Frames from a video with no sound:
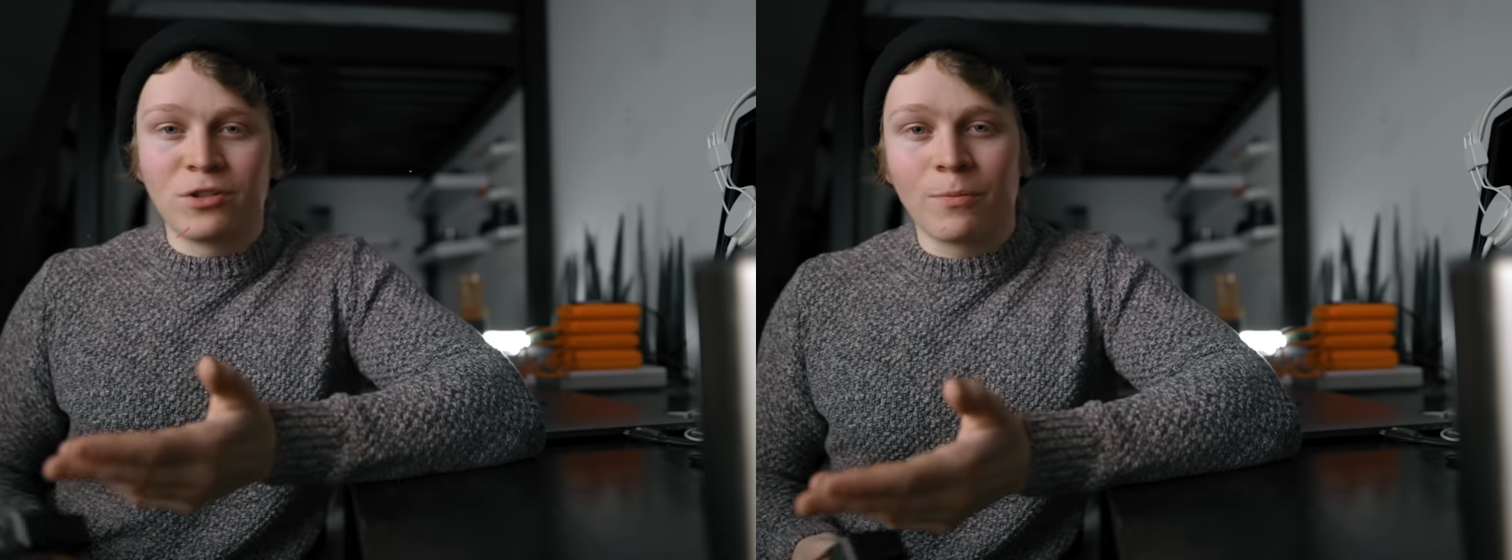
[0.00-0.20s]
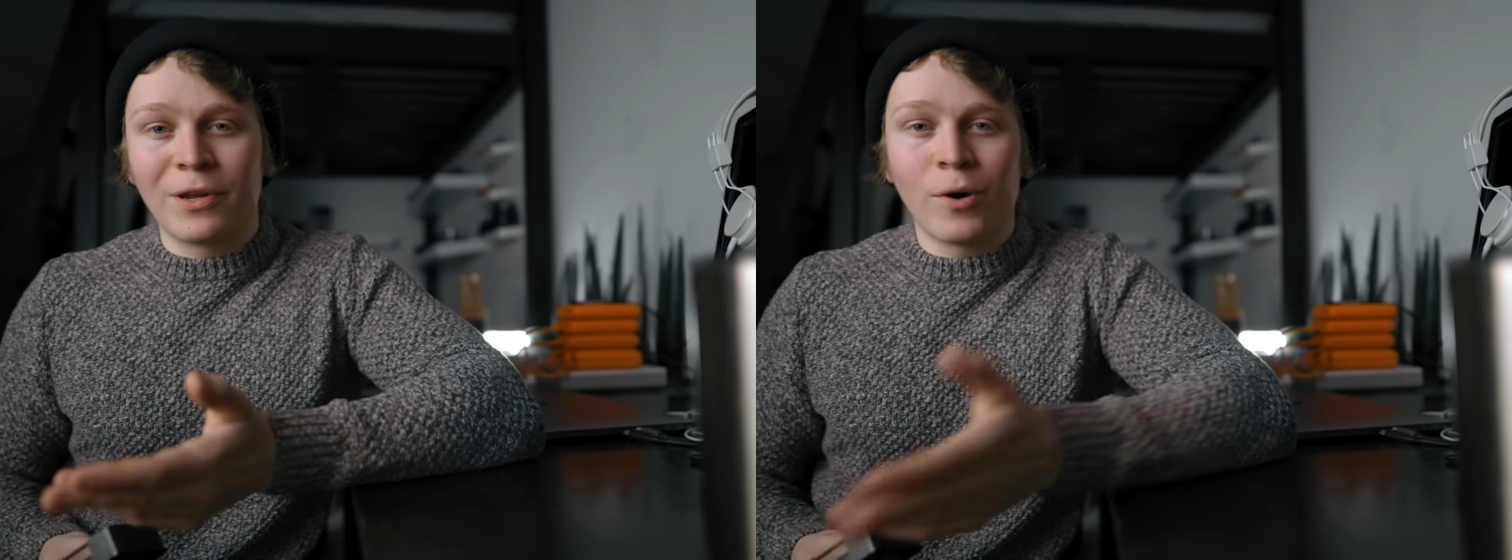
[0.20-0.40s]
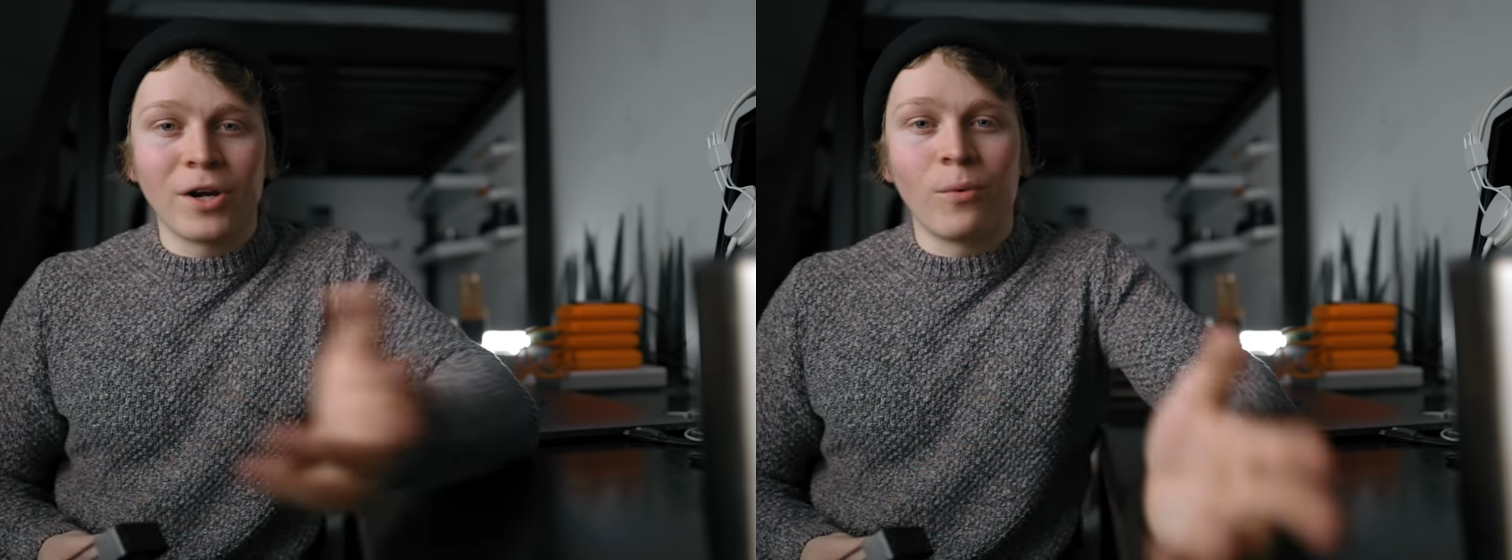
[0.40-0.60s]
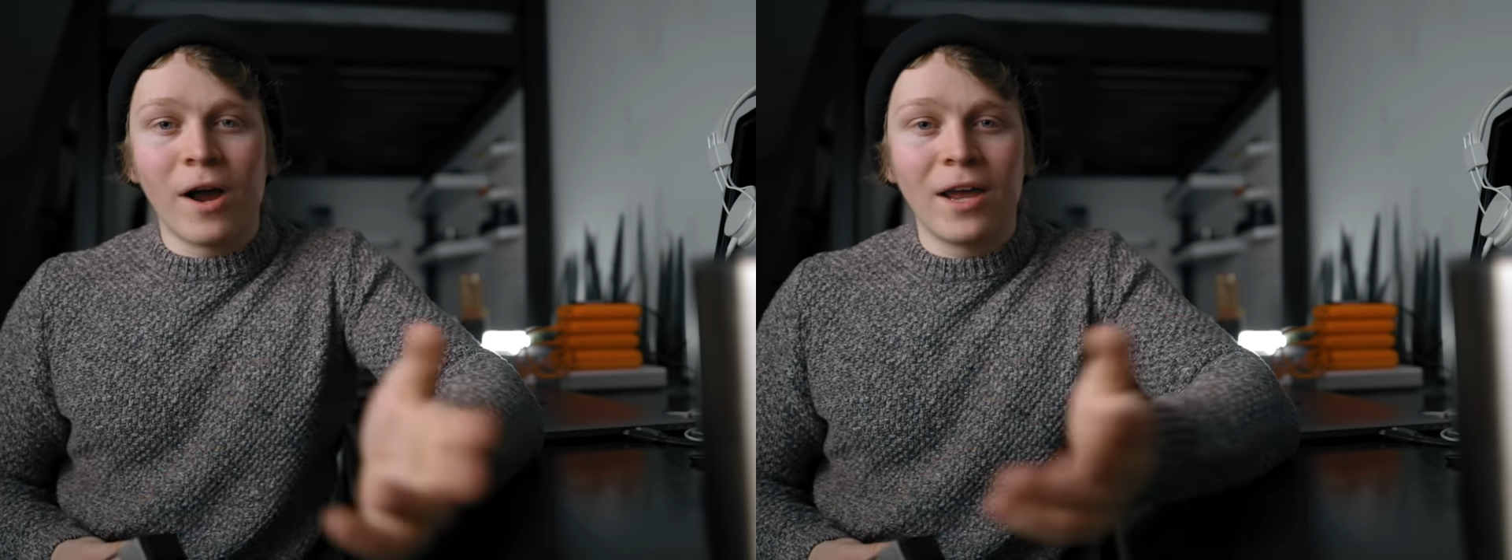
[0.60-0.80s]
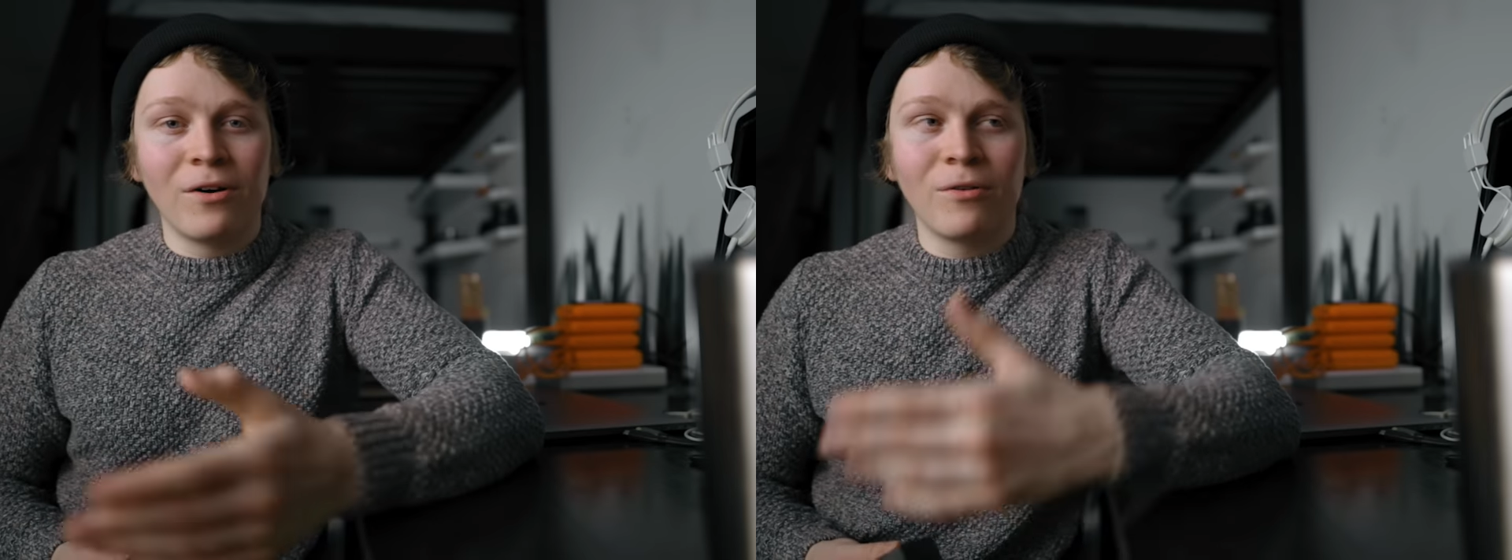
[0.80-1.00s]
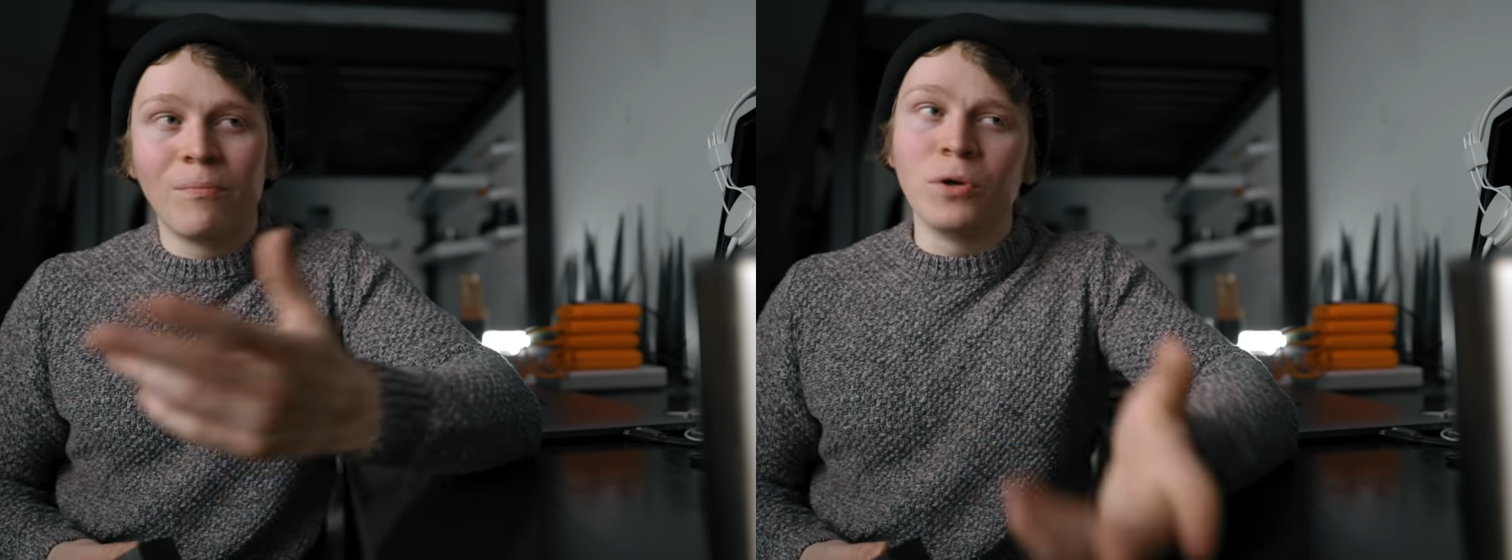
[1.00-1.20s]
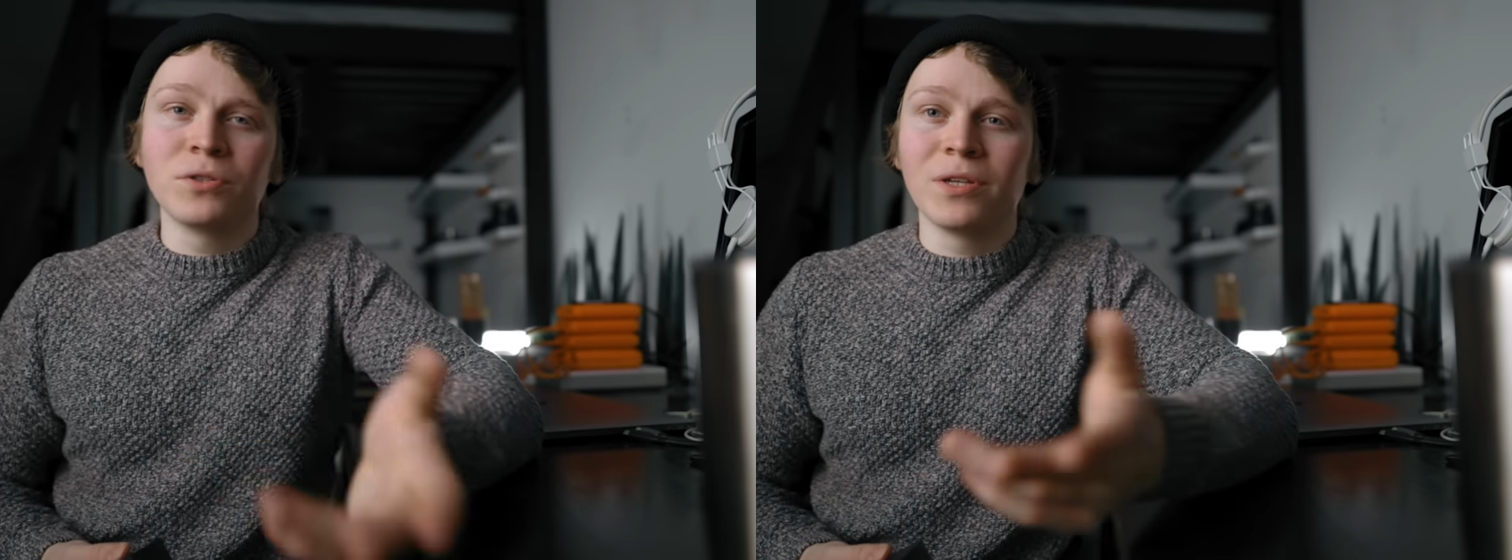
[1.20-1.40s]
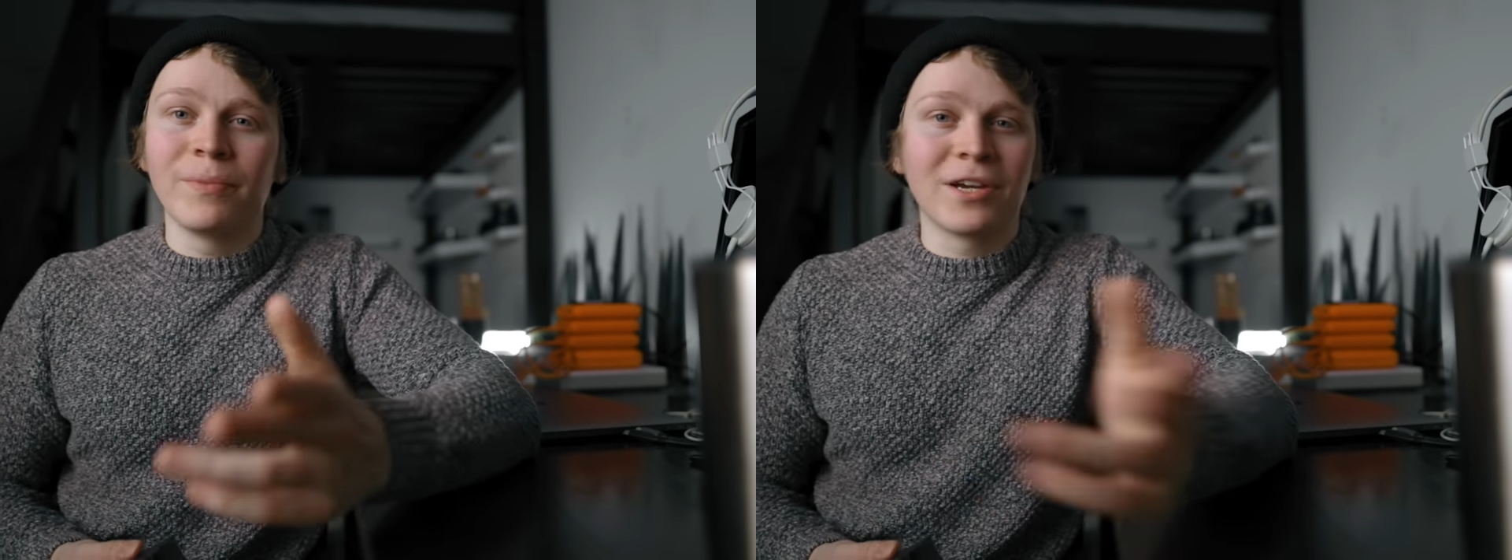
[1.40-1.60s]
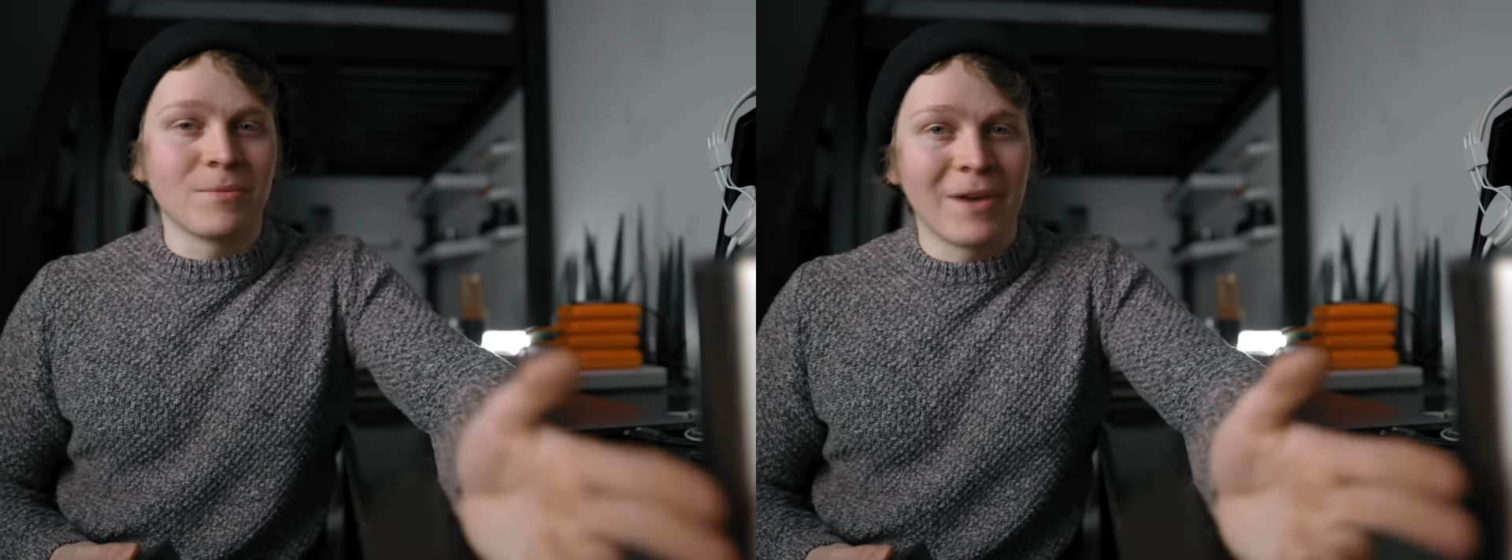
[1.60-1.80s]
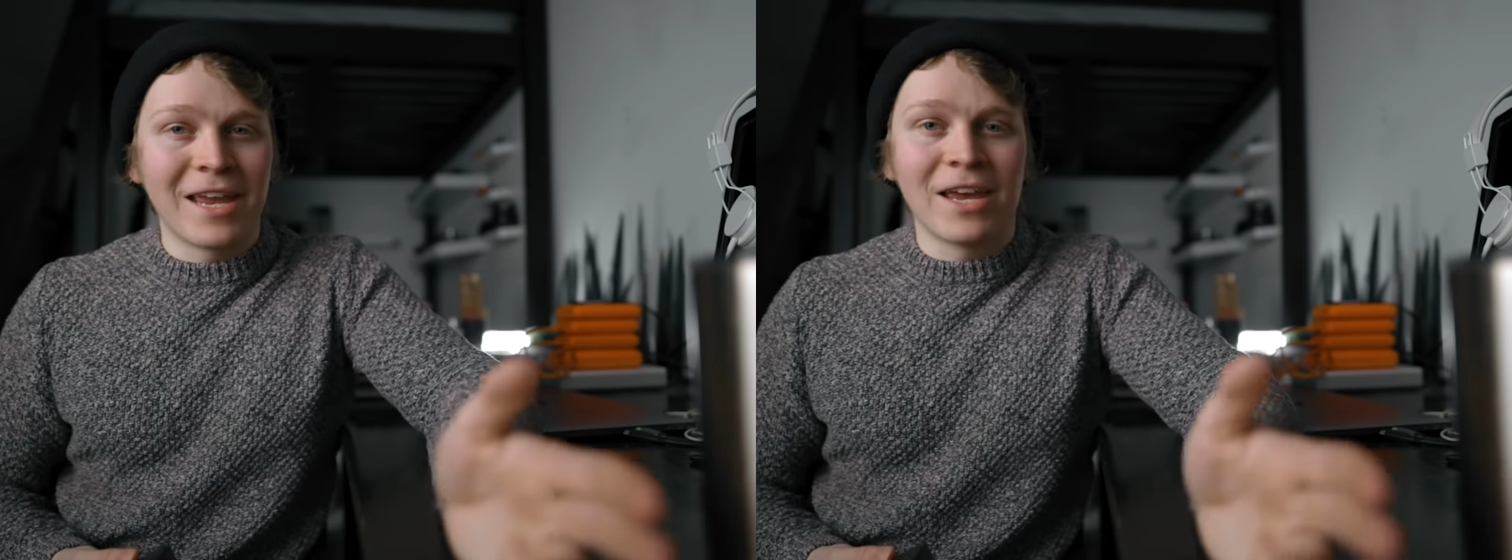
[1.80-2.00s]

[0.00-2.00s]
took me quite a while, mostly because my